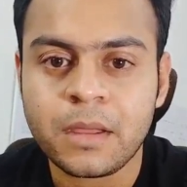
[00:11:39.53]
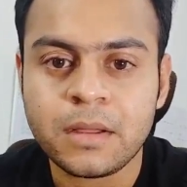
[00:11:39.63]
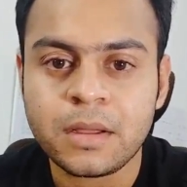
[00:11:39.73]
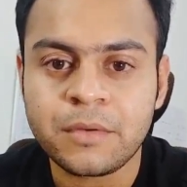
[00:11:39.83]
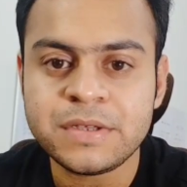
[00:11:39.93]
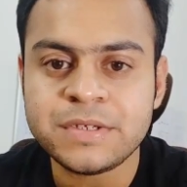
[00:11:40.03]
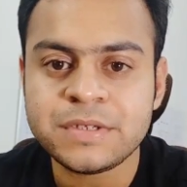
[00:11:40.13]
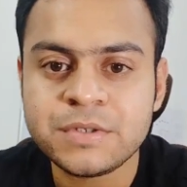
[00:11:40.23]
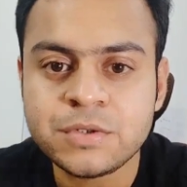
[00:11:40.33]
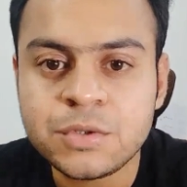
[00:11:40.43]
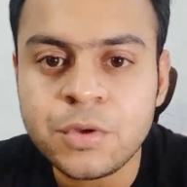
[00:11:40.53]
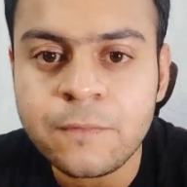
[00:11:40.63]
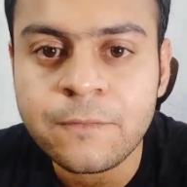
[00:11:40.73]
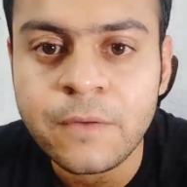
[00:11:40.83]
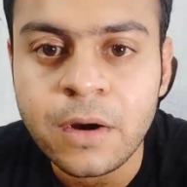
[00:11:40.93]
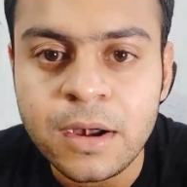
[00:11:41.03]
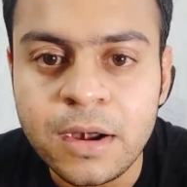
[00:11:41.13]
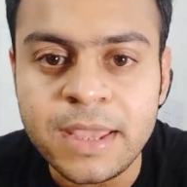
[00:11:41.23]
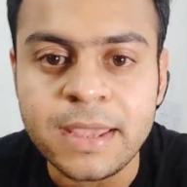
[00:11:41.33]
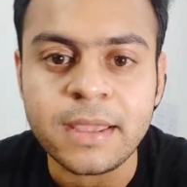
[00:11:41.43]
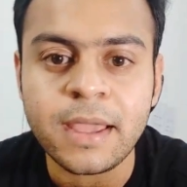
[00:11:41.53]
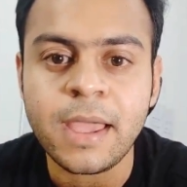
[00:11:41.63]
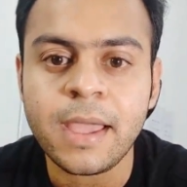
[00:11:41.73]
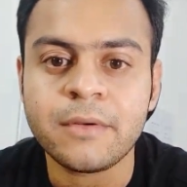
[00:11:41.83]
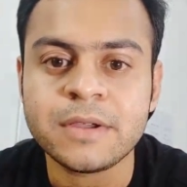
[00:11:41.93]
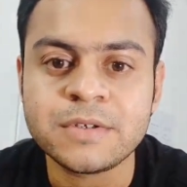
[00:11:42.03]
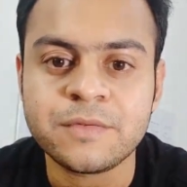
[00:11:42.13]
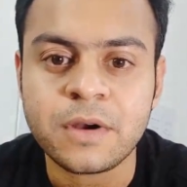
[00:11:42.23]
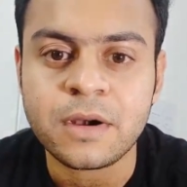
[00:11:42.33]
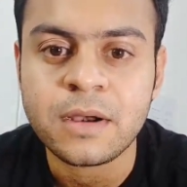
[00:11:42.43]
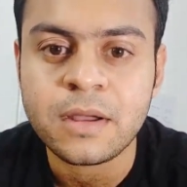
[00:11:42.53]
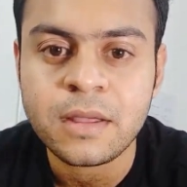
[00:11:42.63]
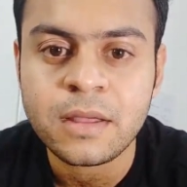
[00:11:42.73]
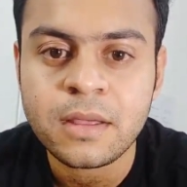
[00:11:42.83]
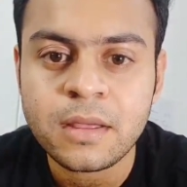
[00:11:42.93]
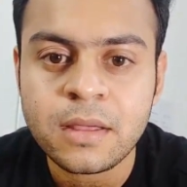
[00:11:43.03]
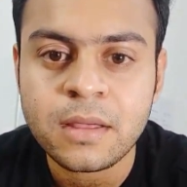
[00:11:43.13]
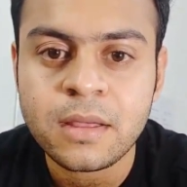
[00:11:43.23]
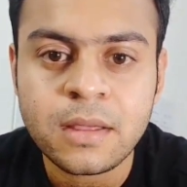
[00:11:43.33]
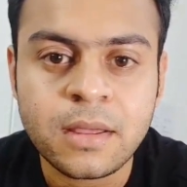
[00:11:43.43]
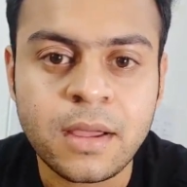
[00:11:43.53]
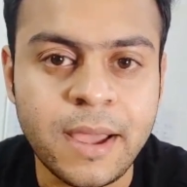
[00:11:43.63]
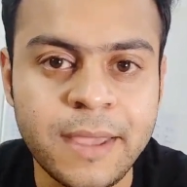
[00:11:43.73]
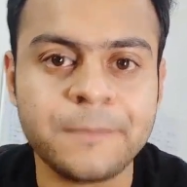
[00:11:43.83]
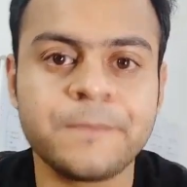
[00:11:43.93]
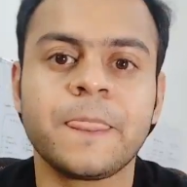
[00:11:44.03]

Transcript: Christopher Lee. Hey, Christopher. Hi.